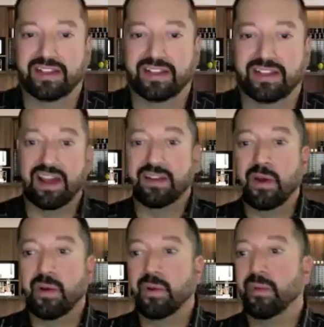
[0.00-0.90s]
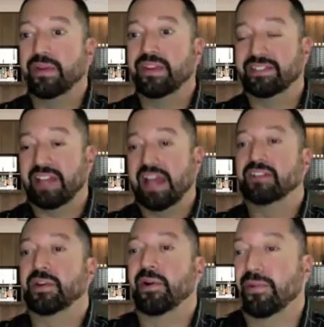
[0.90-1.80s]
And I know this
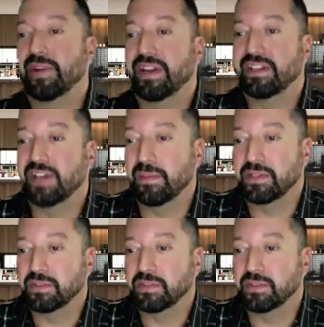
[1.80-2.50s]
answer already, Thomas,